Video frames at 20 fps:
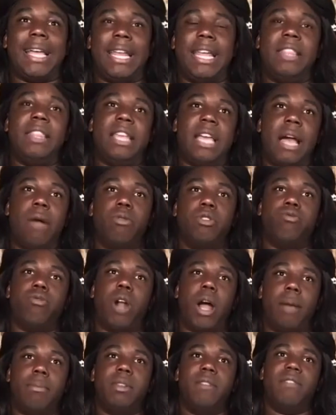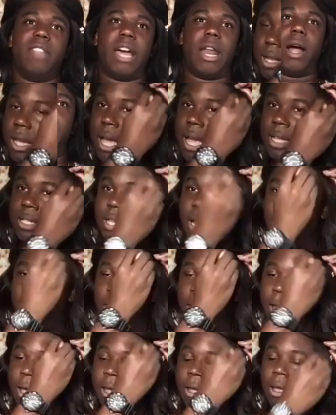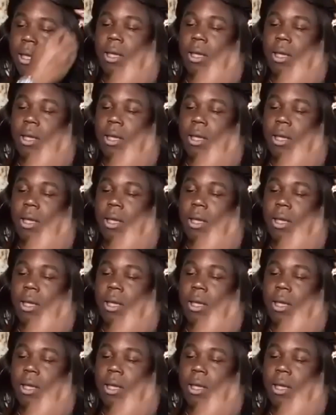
I think I was robbed of that. Yes, I